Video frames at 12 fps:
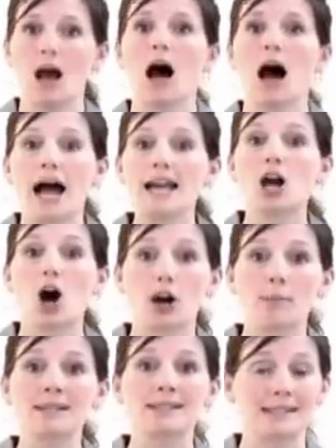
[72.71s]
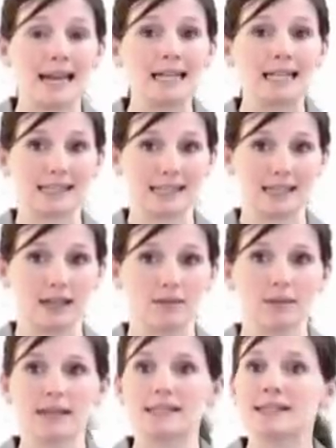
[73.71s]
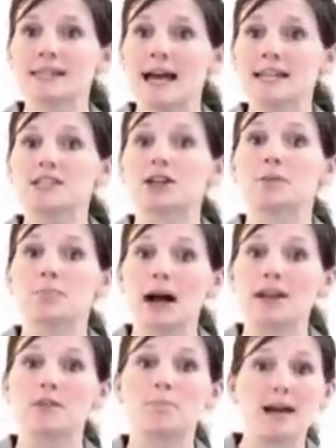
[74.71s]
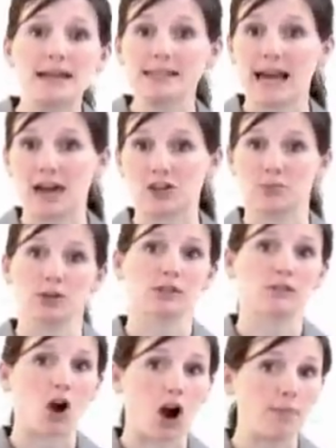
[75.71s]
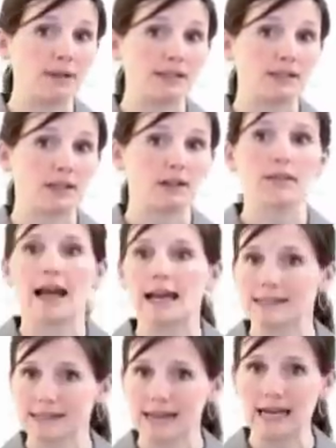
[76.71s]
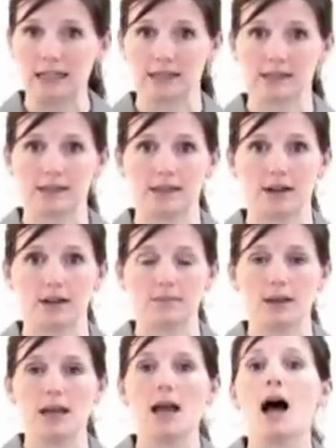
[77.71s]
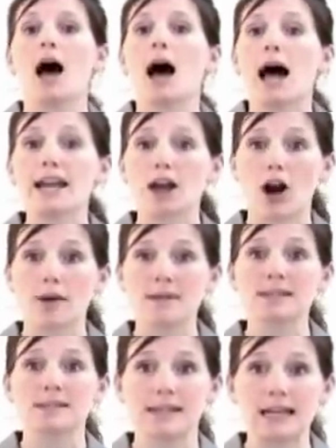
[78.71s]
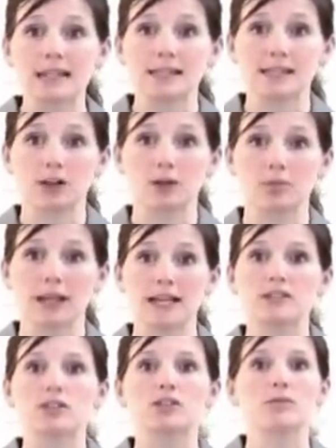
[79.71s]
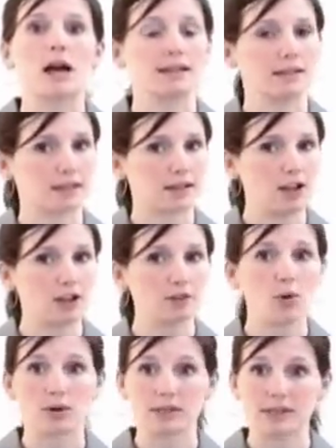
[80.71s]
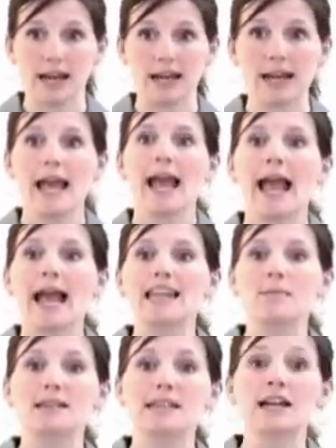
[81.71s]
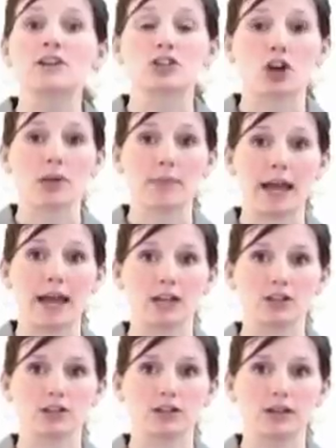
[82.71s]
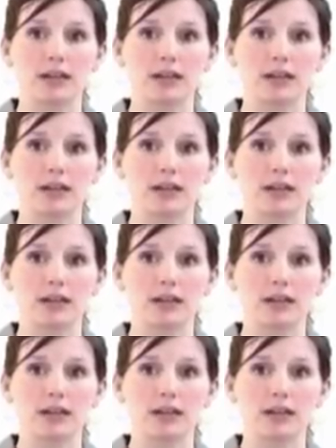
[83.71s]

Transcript: High carbon stainless steel is intended to combine the best attributes of carbon steel and stainless steel. High carbon stainless steel blades do not discolor or stain, and they maintain a sharp edge.